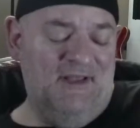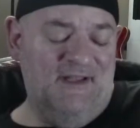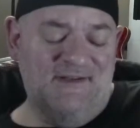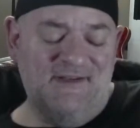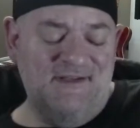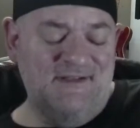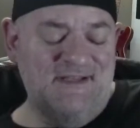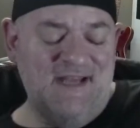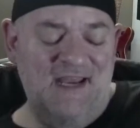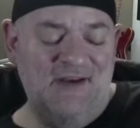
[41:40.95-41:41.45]
It's
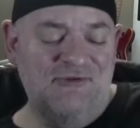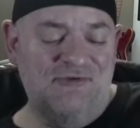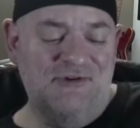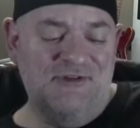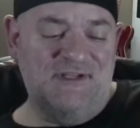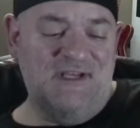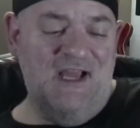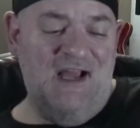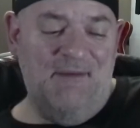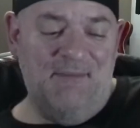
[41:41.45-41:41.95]
a
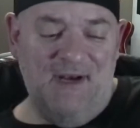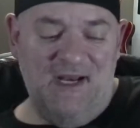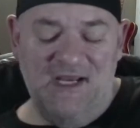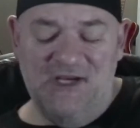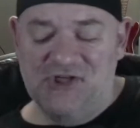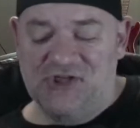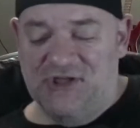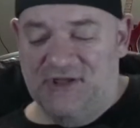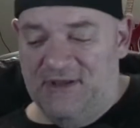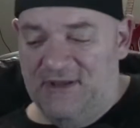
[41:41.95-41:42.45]
dangerous
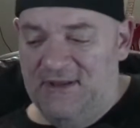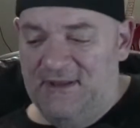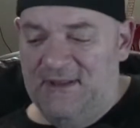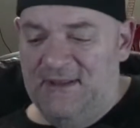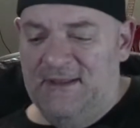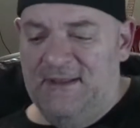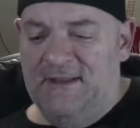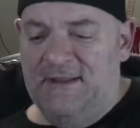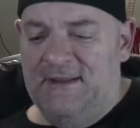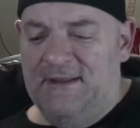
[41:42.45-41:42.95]
combination.
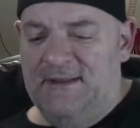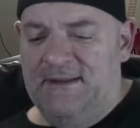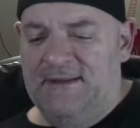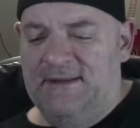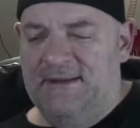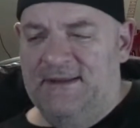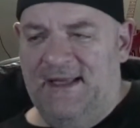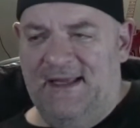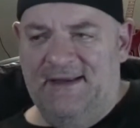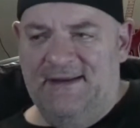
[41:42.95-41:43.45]

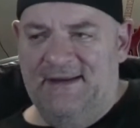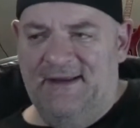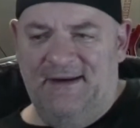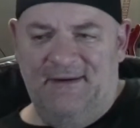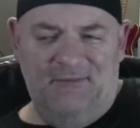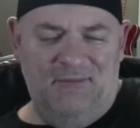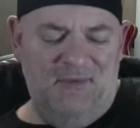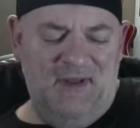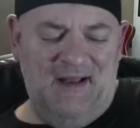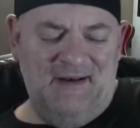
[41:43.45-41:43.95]

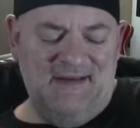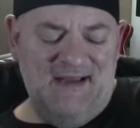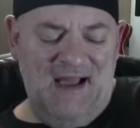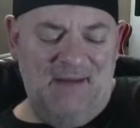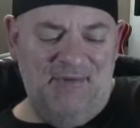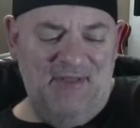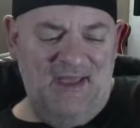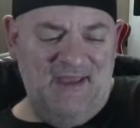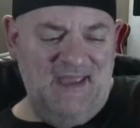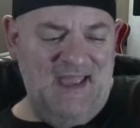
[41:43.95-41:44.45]
And on
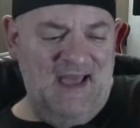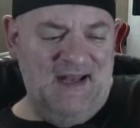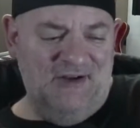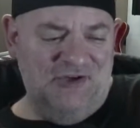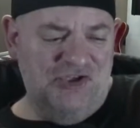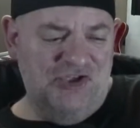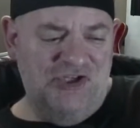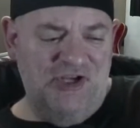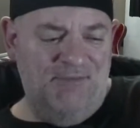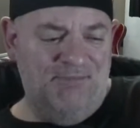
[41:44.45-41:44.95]
top of that, you had a
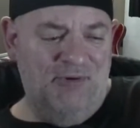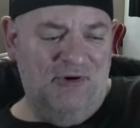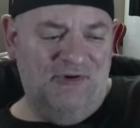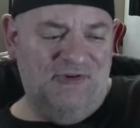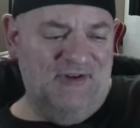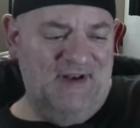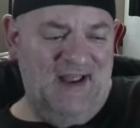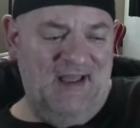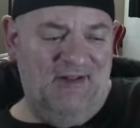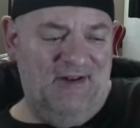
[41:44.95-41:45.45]
shit
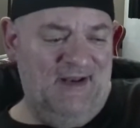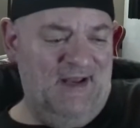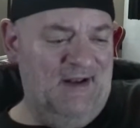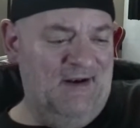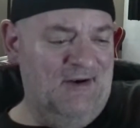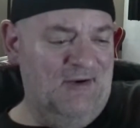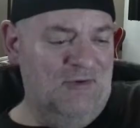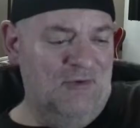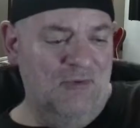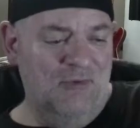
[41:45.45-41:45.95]
personality. I
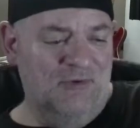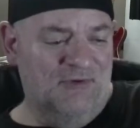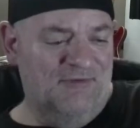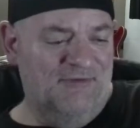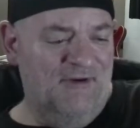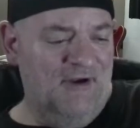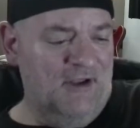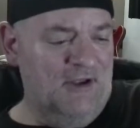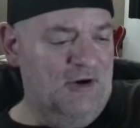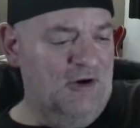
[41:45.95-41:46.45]
don't know who was
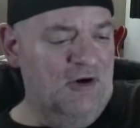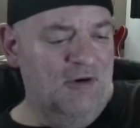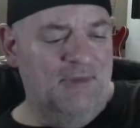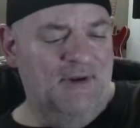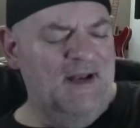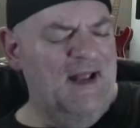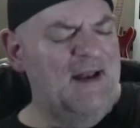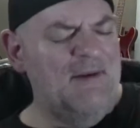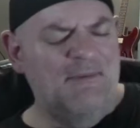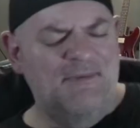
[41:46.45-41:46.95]
fucking her,
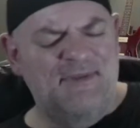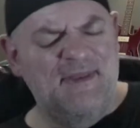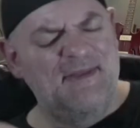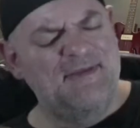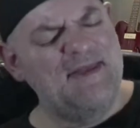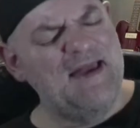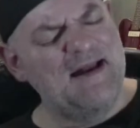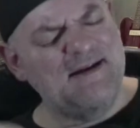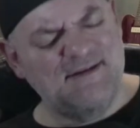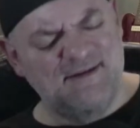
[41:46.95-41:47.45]
but anyway,
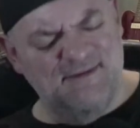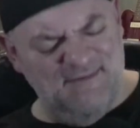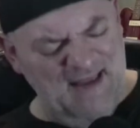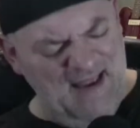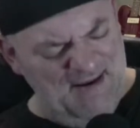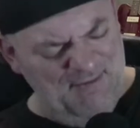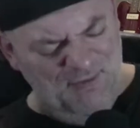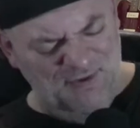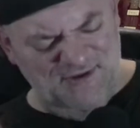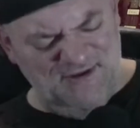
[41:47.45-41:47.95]

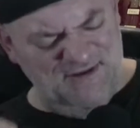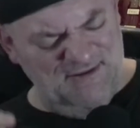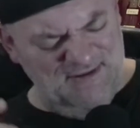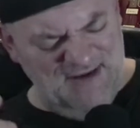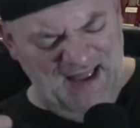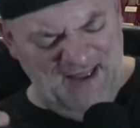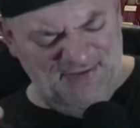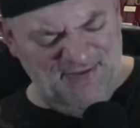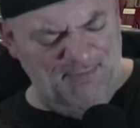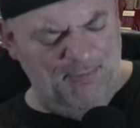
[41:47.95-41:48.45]
that wasn't
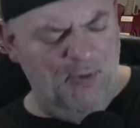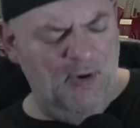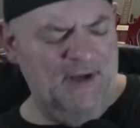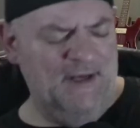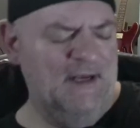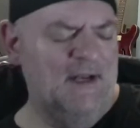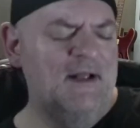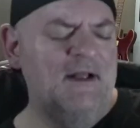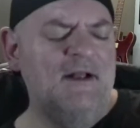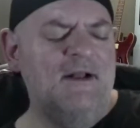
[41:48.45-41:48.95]
not the point.